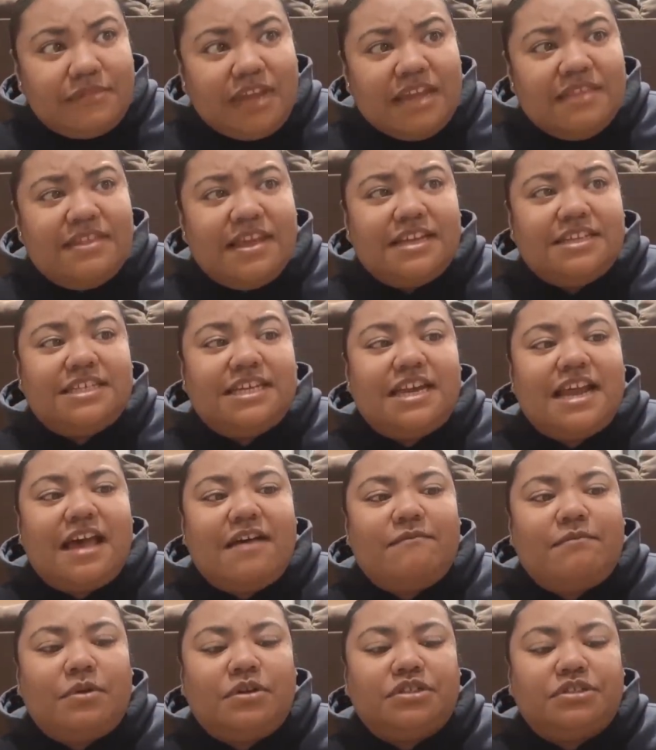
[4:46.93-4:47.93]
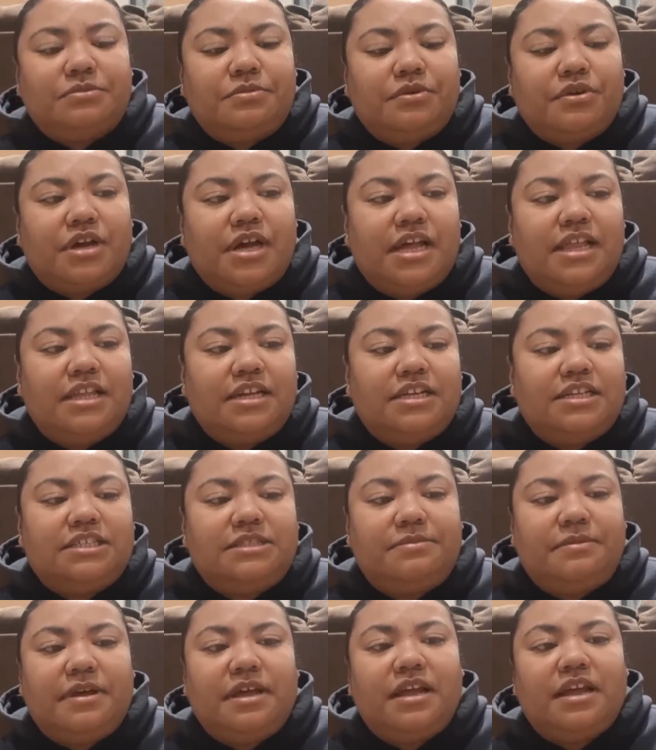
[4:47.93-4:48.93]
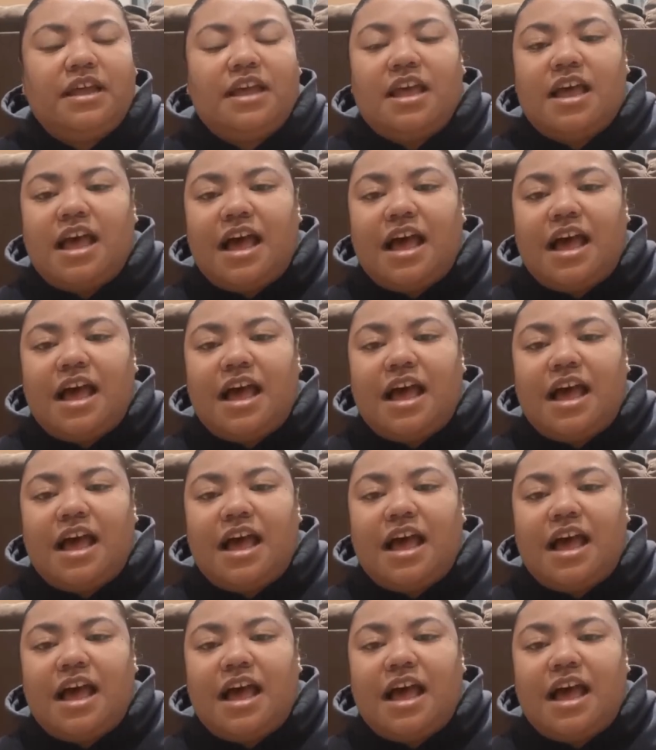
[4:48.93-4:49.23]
And they did have multiple colors, but